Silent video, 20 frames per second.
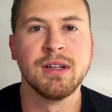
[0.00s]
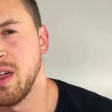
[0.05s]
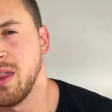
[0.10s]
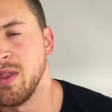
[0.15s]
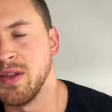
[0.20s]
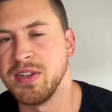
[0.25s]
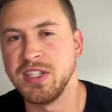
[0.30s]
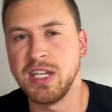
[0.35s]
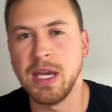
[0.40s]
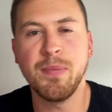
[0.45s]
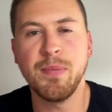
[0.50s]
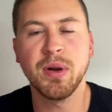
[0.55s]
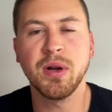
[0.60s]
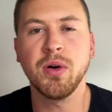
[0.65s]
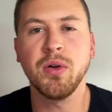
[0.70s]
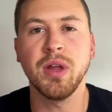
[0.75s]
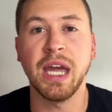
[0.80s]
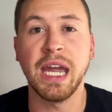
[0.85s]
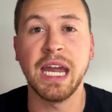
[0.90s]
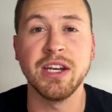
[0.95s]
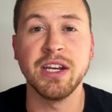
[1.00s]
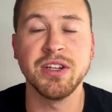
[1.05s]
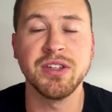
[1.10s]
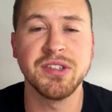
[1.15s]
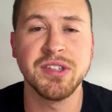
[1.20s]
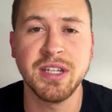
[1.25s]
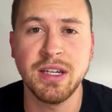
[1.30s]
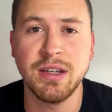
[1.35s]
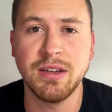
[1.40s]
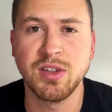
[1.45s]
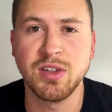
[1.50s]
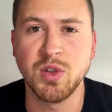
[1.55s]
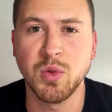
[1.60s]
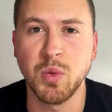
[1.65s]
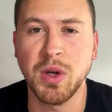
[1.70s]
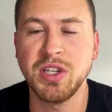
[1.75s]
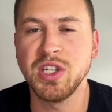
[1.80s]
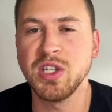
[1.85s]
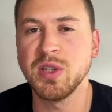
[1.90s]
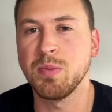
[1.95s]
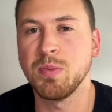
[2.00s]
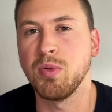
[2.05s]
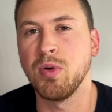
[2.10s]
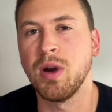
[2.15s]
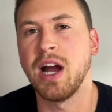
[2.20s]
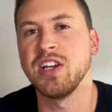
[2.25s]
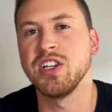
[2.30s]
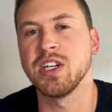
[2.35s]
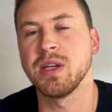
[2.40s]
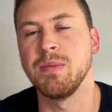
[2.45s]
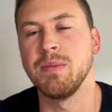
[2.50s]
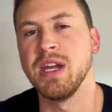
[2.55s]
The typical agency switches project